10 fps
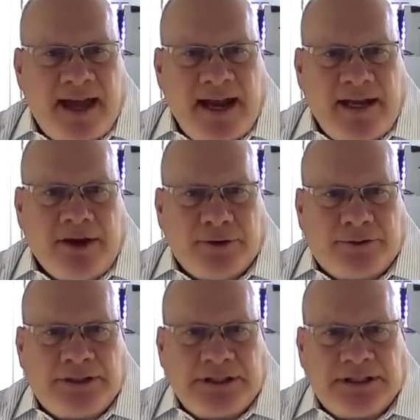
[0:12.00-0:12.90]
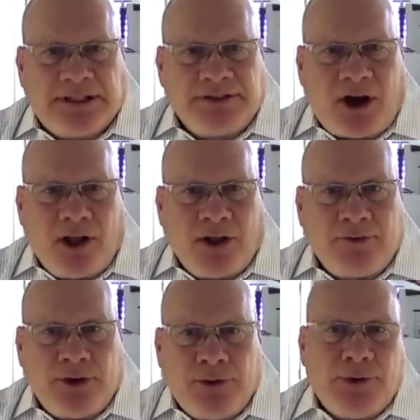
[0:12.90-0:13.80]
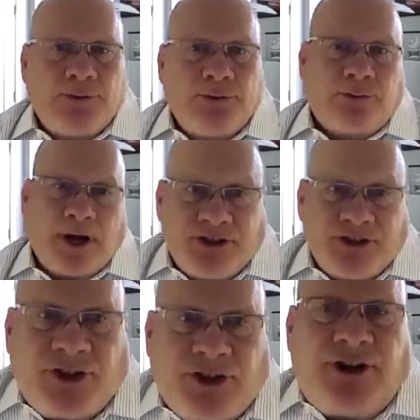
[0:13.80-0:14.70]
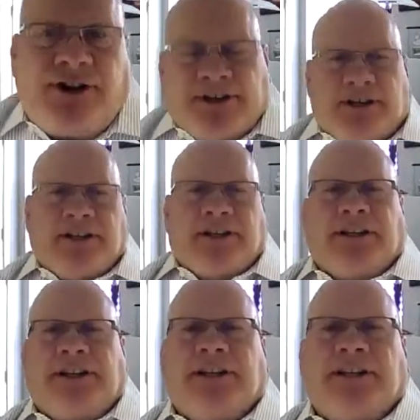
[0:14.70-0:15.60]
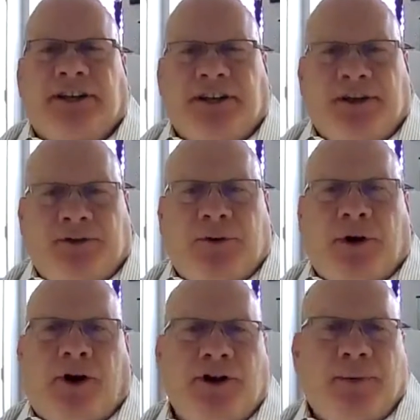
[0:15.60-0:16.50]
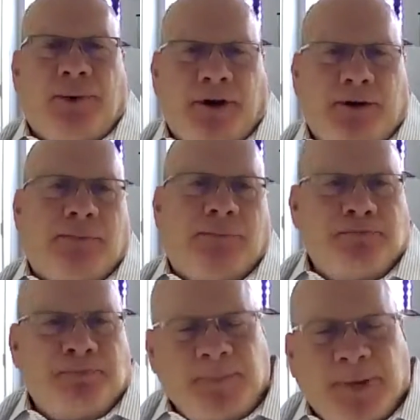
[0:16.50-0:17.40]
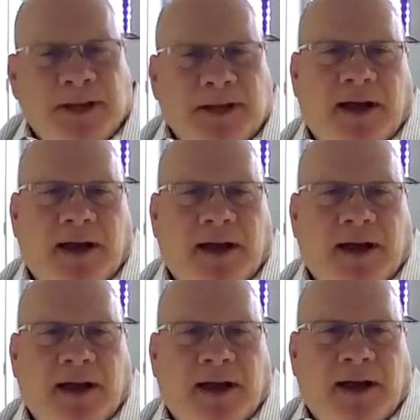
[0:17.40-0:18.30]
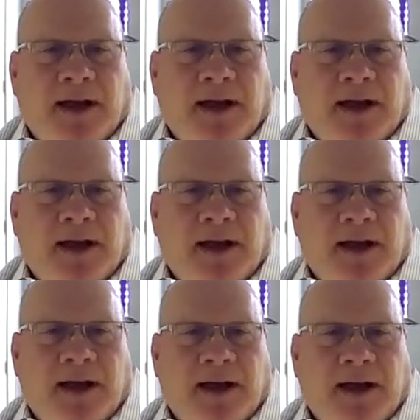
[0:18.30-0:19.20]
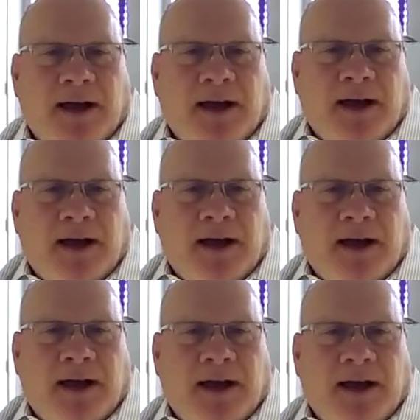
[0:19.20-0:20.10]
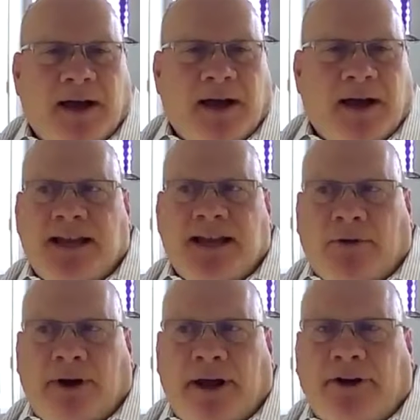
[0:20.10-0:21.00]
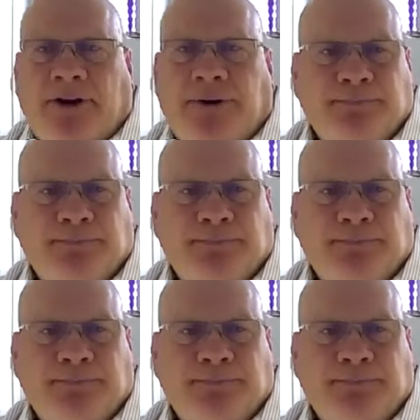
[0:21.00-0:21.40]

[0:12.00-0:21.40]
thank you to all of you who have registered, and I give you a hearty welcome. I'm Mike Thielke with the F3 Tech Accelerator.